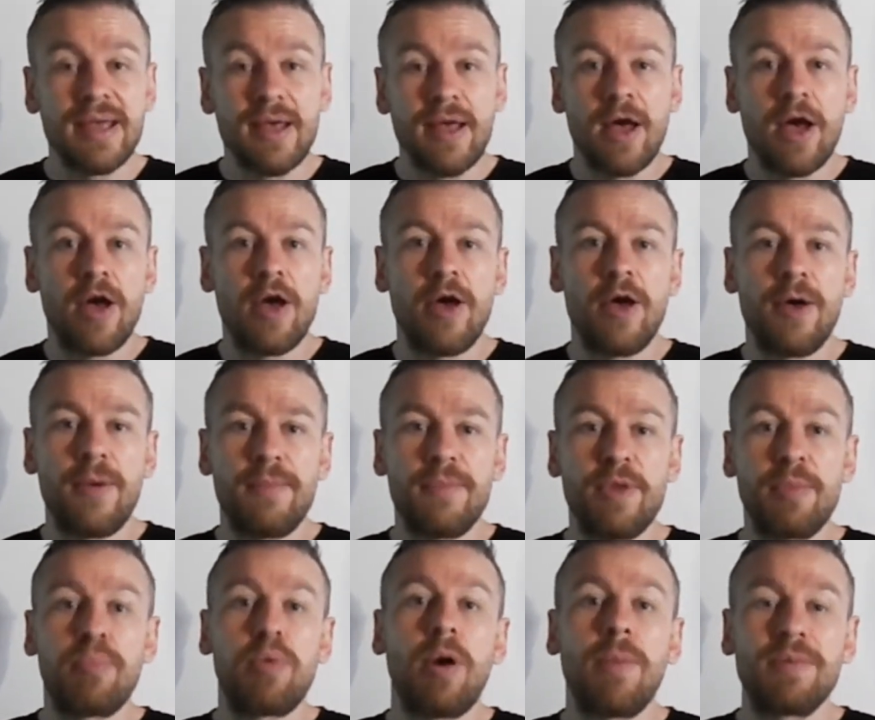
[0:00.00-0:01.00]

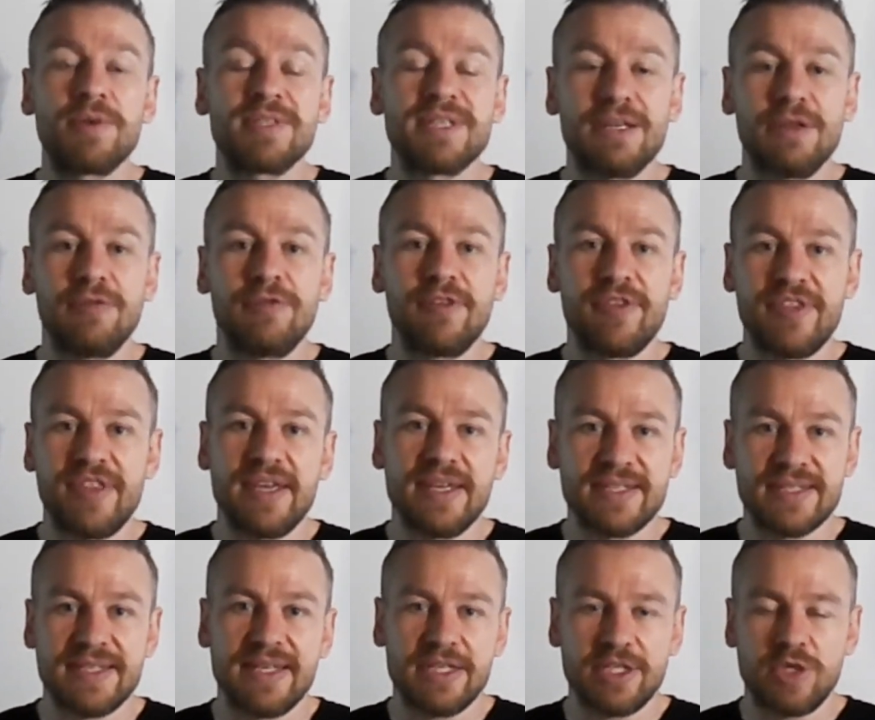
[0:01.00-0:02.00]
the proper skill for this
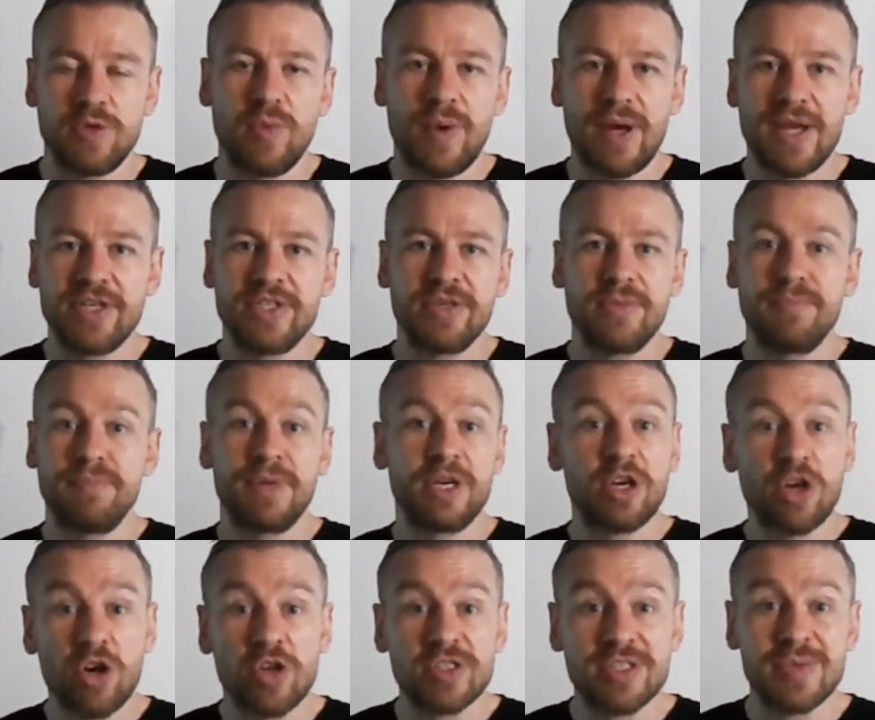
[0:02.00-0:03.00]
situation
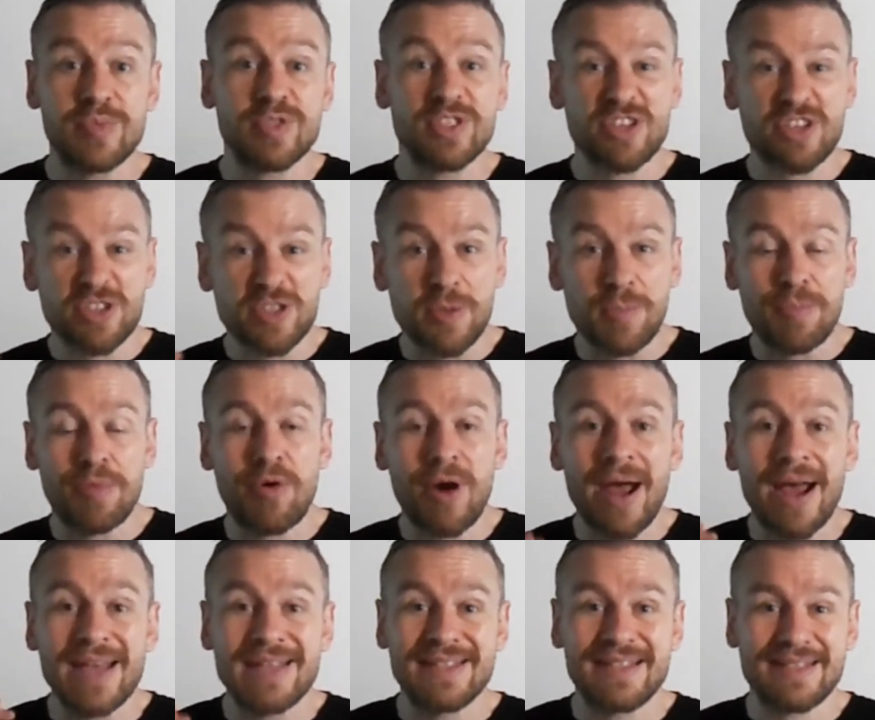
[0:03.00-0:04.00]
because it was a
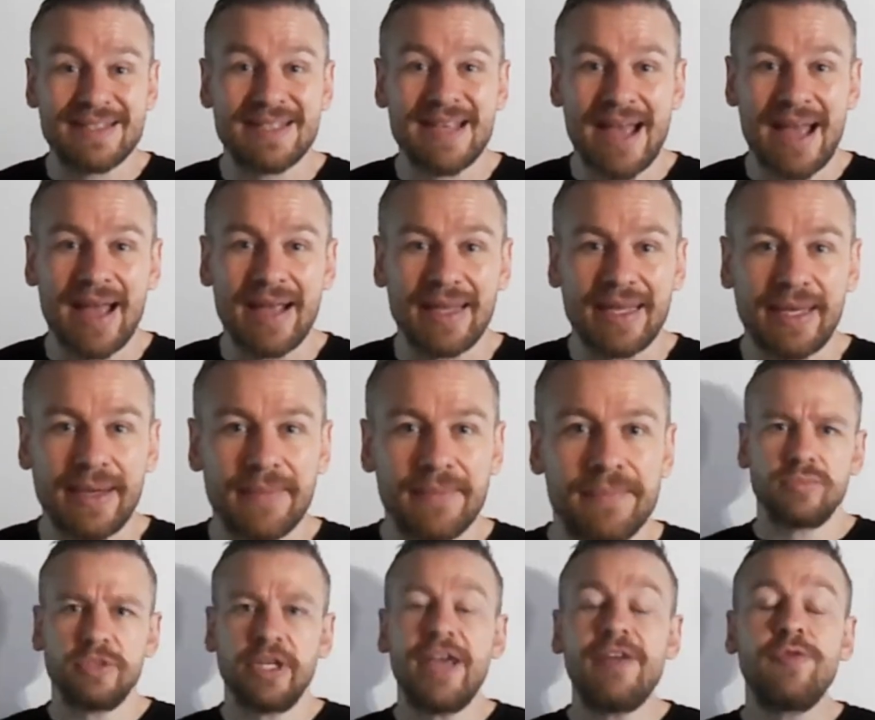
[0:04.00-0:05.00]
surprise attack.
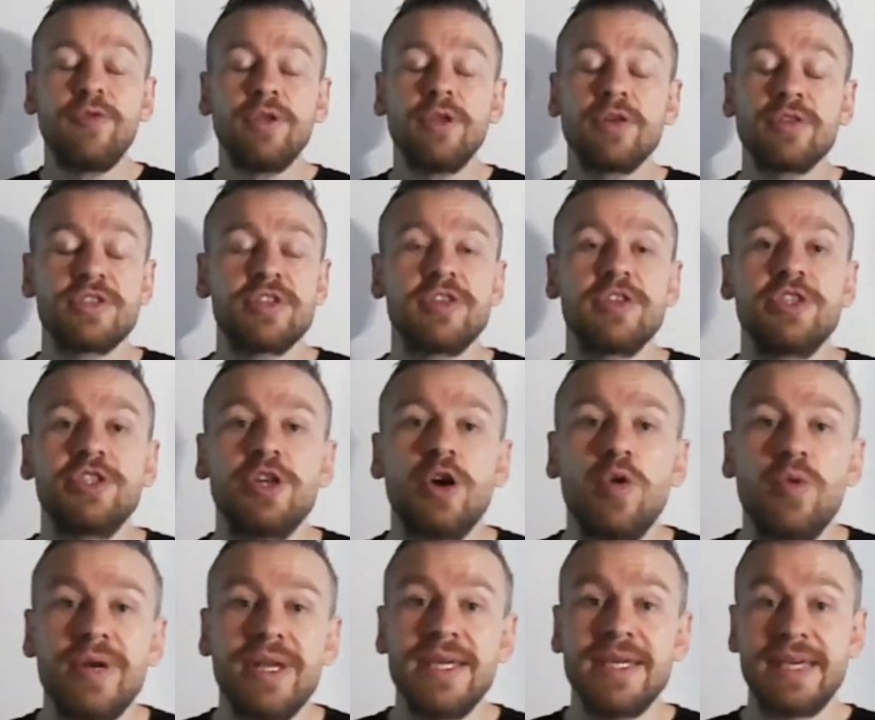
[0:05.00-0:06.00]
If we look to the
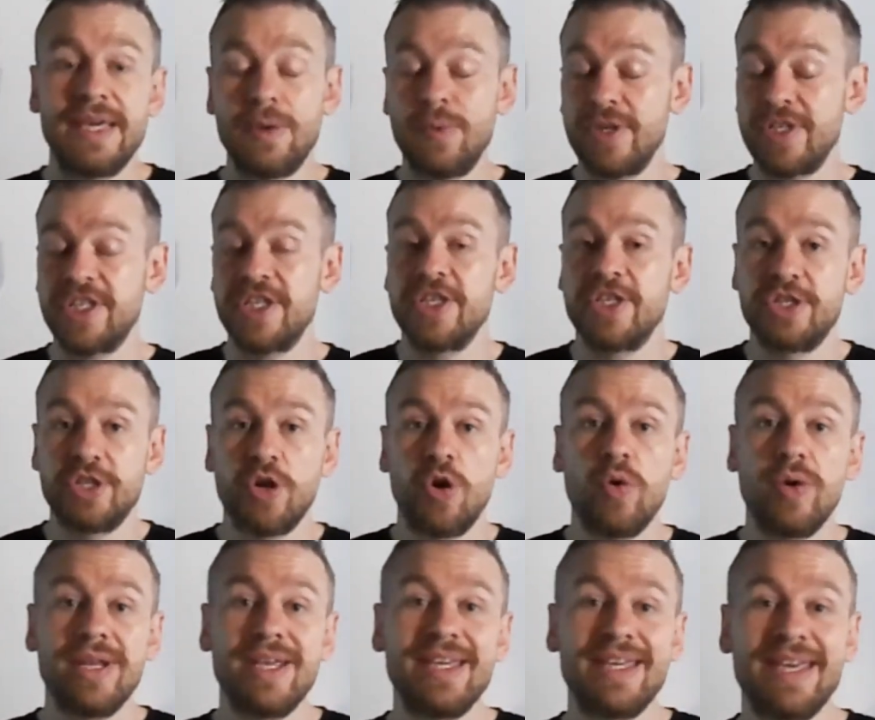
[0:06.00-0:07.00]
Shoninki, which is
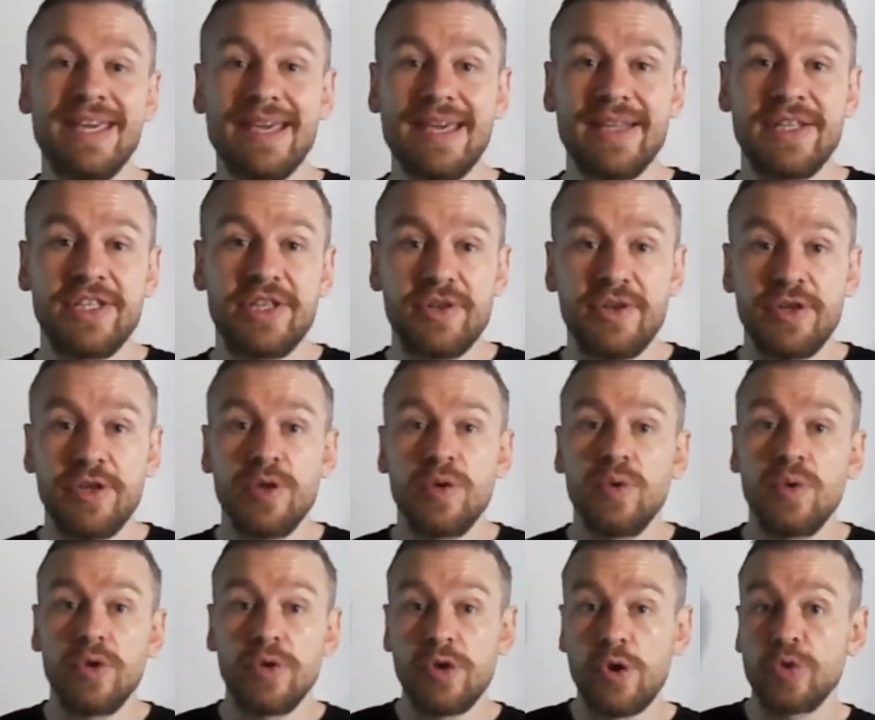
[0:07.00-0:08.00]
Shoninki
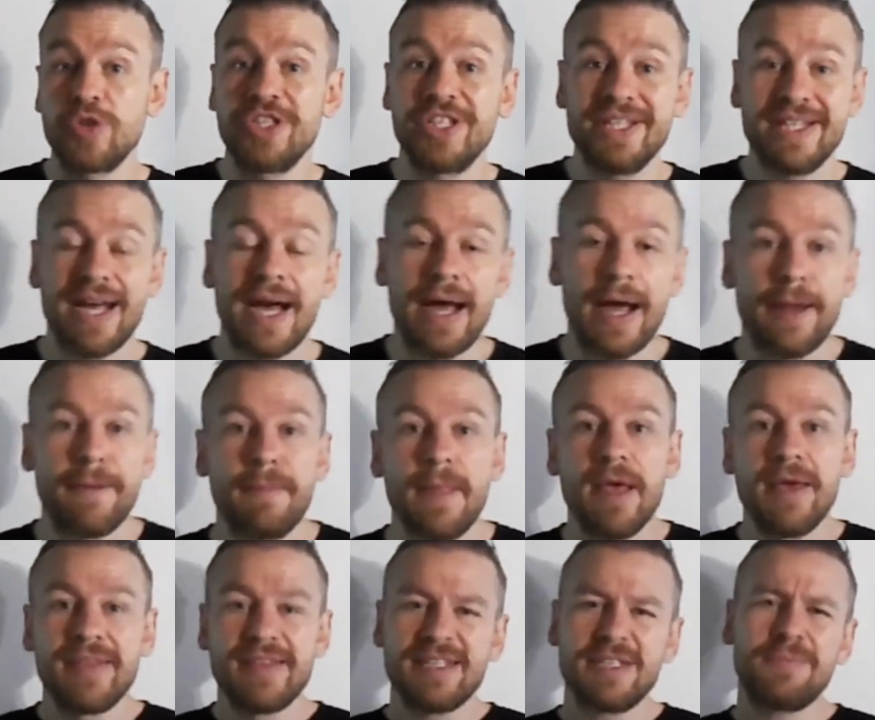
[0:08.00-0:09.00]
Ichiryu no Shidai,
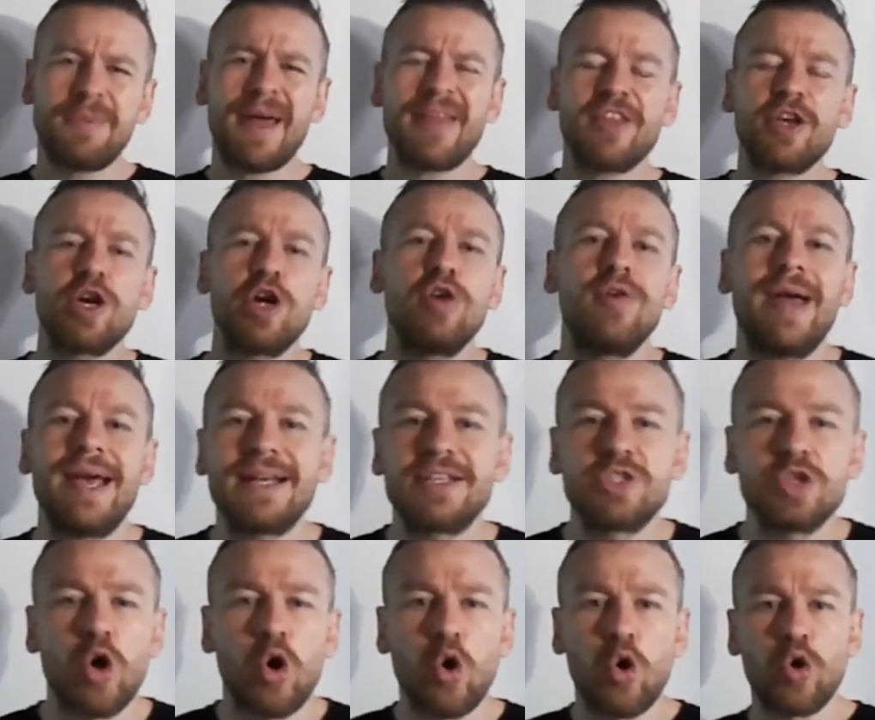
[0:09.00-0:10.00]
this is about the correct
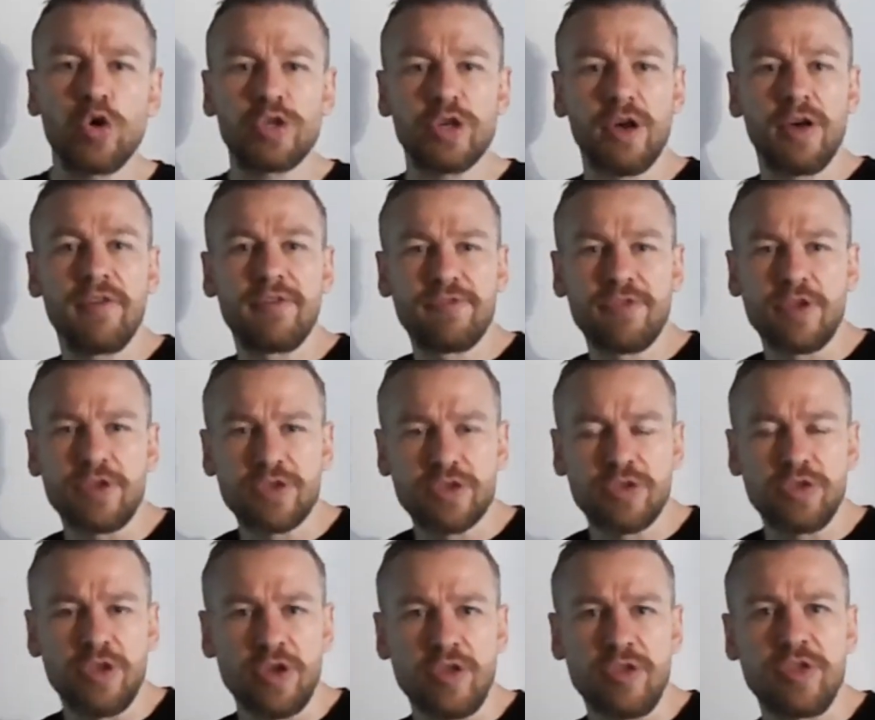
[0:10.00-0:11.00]
order of the
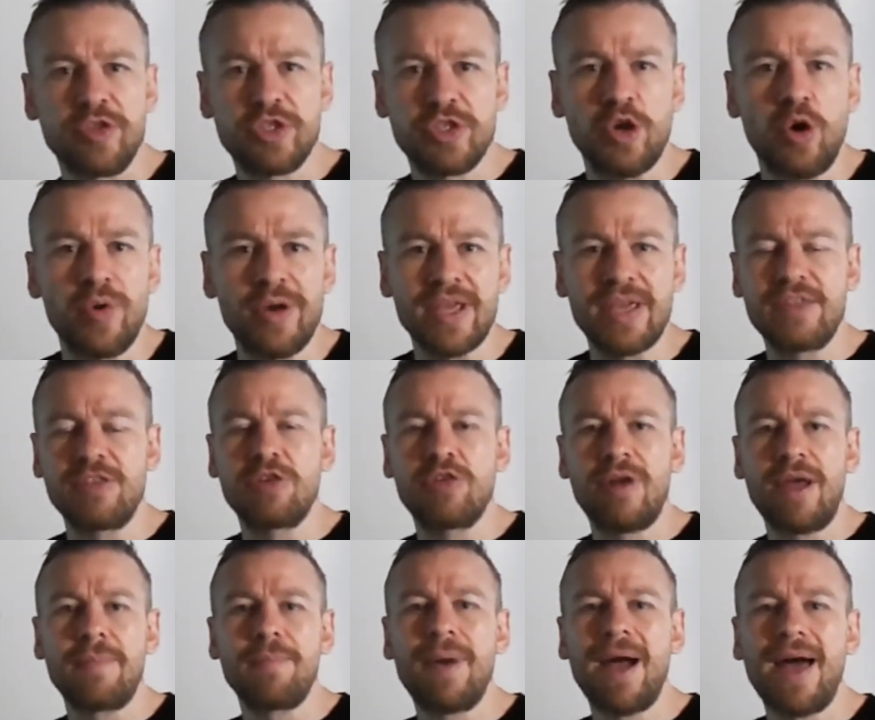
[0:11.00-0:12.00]
Shoninki, the
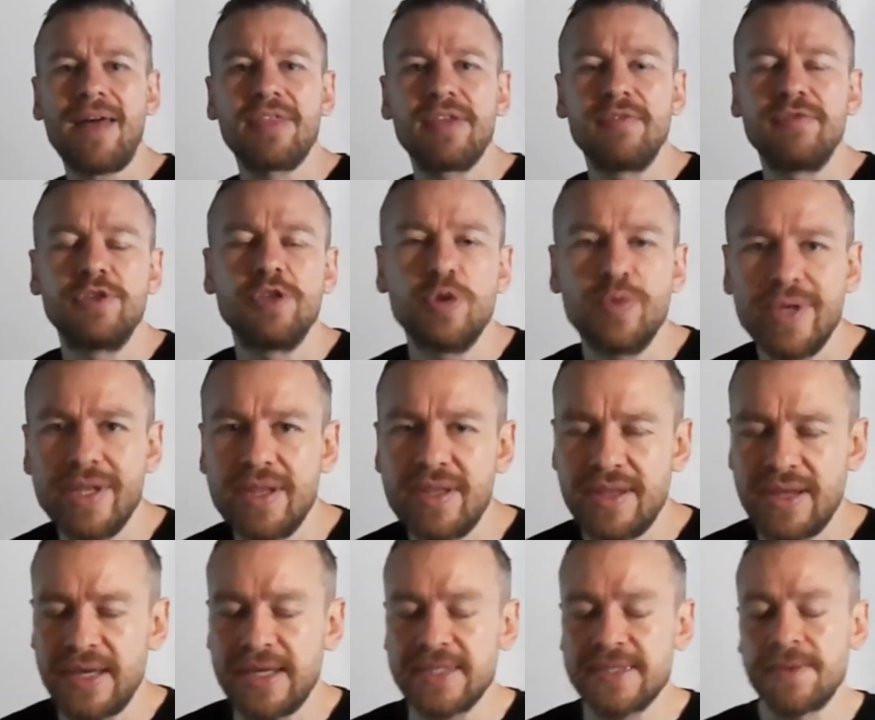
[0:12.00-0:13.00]
correct path of doing
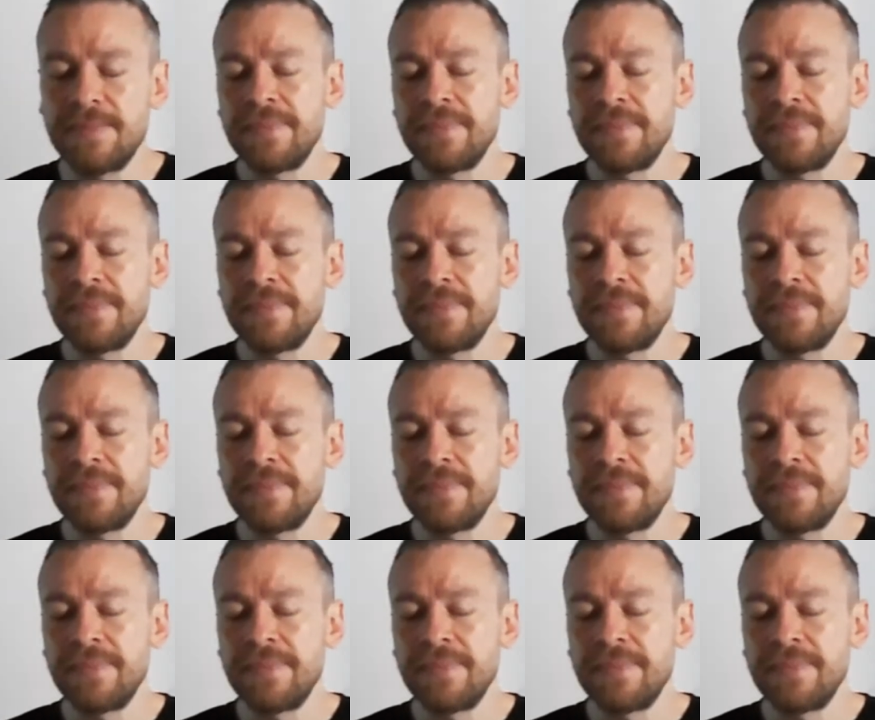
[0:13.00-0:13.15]
things.